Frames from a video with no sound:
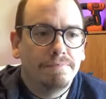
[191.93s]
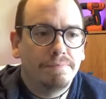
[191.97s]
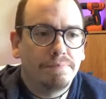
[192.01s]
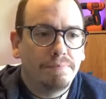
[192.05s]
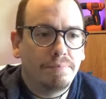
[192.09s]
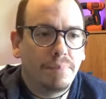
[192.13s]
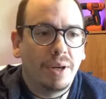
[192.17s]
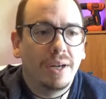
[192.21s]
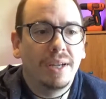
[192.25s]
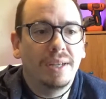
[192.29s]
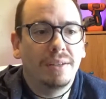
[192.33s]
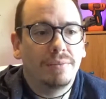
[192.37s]

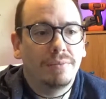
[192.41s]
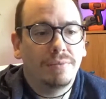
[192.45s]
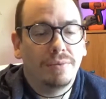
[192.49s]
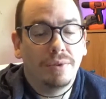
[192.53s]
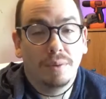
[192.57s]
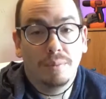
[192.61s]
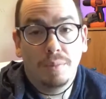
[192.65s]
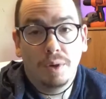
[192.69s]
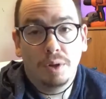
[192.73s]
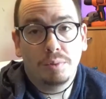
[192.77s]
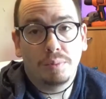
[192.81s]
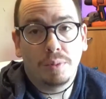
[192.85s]
But for
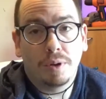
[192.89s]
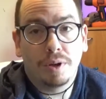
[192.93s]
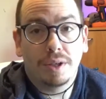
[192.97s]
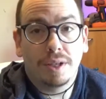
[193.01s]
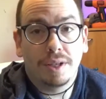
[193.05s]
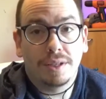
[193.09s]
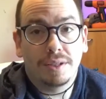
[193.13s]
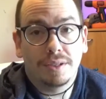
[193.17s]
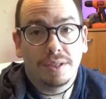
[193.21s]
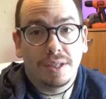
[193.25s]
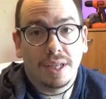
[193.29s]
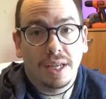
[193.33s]
the most part it
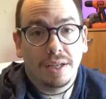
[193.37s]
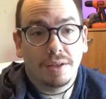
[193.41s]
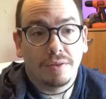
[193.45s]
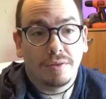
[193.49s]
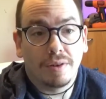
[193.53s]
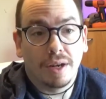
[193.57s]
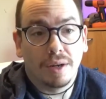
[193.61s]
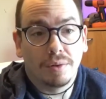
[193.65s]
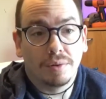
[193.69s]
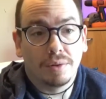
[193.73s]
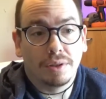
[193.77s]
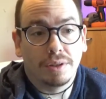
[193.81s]
doesn't slide
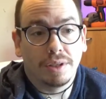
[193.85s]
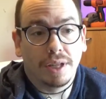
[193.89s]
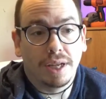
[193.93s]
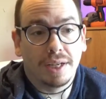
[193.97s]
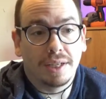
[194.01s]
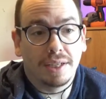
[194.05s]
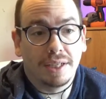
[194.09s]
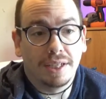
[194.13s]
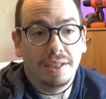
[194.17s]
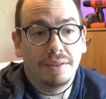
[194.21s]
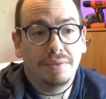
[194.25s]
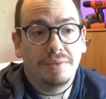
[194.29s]
around a
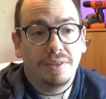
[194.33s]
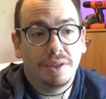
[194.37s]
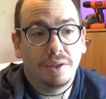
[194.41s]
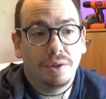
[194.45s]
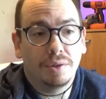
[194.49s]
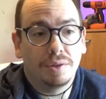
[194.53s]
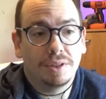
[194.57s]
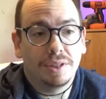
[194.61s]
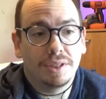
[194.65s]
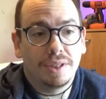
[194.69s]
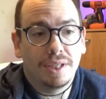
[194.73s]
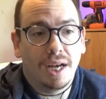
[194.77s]
lot, even though
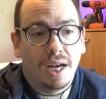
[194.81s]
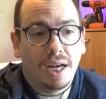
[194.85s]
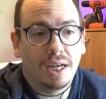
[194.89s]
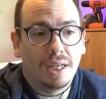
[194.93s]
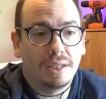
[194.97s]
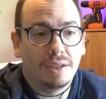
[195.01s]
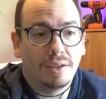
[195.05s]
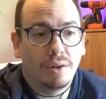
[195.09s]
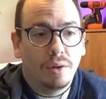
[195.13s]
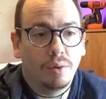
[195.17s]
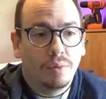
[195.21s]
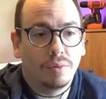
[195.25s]
it's
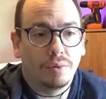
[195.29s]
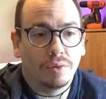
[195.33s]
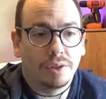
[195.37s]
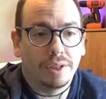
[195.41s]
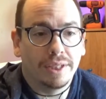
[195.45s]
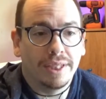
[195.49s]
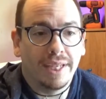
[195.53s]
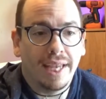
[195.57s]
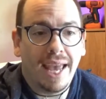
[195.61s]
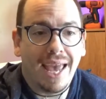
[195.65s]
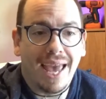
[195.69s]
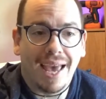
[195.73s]
not
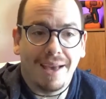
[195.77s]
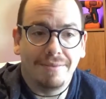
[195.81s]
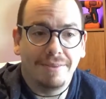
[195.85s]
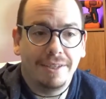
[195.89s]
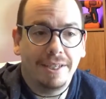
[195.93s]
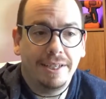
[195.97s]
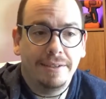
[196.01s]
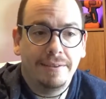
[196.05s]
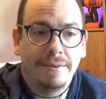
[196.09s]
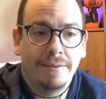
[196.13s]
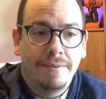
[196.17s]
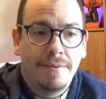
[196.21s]
overly
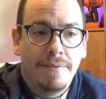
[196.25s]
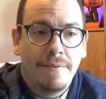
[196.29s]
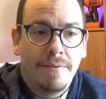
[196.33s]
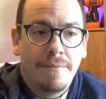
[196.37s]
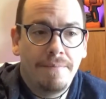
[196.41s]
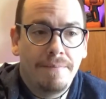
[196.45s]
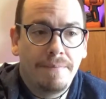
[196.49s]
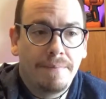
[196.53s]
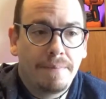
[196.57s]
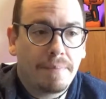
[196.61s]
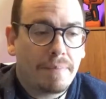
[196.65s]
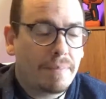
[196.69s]
heavy.
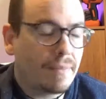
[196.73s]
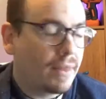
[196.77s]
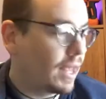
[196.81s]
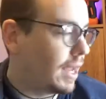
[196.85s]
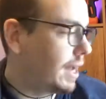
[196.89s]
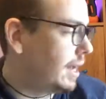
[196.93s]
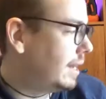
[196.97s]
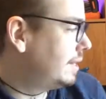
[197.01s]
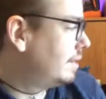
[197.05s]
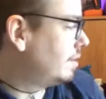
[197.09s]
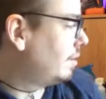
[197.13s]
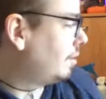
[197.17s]

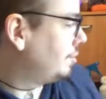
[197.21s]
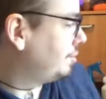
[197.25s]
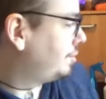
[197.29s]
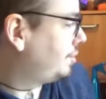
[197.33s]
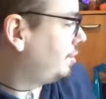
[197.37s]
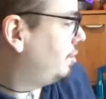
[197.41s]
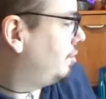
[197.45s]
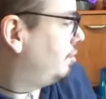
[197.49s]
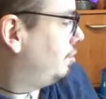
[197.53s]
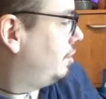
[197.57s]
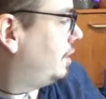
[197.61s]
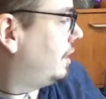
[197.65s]
It
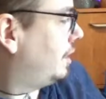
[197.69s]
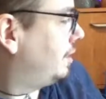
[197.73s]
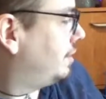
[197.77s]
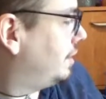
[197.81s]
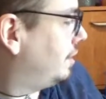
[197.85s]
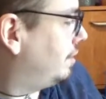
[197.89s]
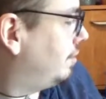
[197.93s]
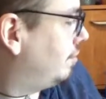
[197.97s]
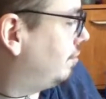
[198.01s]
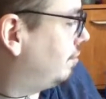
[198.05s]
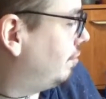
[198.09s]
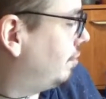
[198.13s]
also
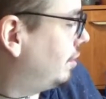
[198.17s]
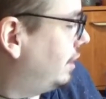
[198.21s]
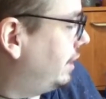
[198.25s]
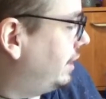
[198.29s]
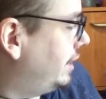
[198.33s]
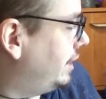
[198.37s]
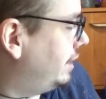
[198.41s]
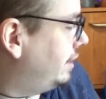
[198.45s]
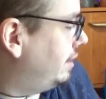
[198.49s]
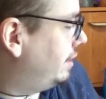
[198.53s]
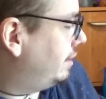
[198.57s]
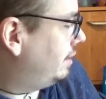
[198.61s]
doesn't
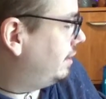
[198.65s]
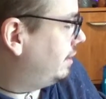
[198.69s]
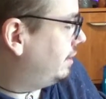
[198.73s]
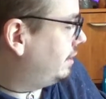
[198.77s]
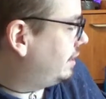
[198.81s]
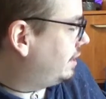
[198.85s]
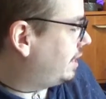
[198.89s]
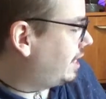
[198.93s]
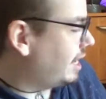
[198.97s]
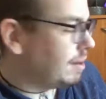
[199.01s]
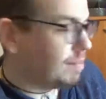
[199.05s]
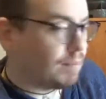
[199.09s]
really
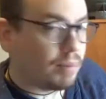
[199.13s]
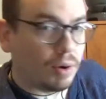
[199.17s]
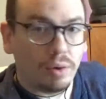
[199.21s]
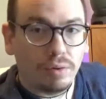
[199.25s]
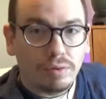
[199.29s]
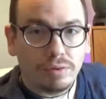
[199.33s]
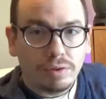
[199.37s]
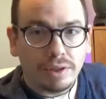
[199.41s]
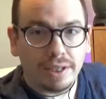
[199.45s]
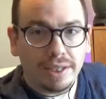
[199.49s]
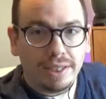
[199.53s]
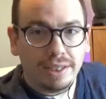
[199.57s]
tip
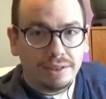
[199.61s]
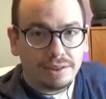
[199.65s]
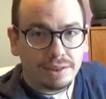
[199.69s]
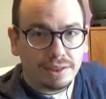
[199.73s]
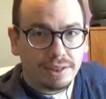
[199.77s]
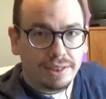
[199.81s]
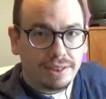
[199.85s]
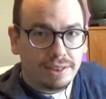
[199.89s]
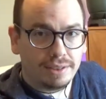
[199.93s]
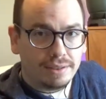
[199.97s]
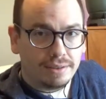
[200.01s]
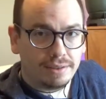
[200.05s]
over
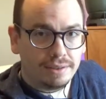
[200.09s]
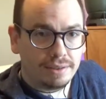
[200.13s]
easily.